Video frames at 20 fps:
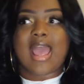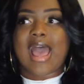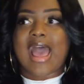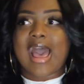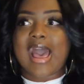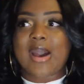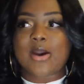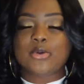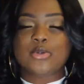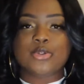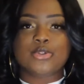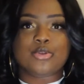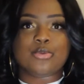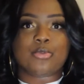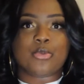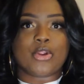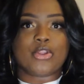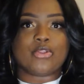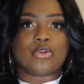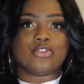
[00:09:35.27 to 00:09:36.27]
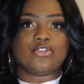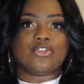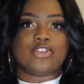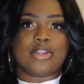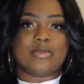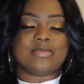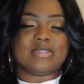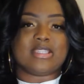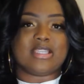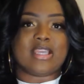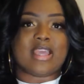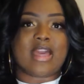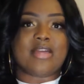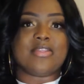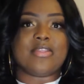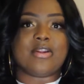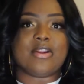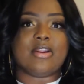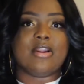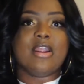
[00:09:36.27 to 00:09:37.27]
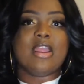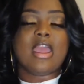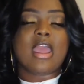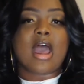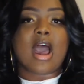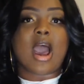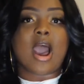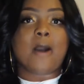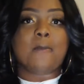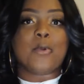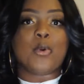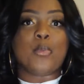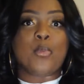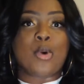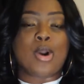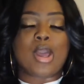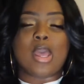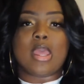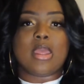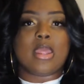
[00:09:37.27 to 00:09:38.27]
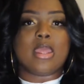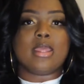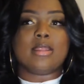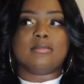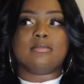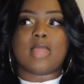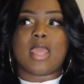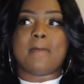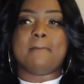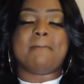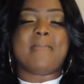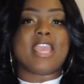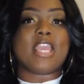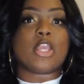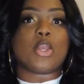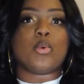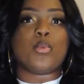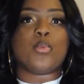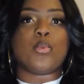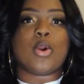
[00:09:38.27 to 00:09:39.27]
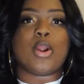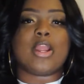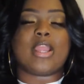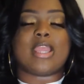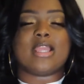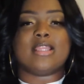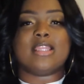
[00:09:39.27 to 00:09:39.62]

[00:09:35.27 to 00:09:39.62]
How do you bring those dreams together and make it work?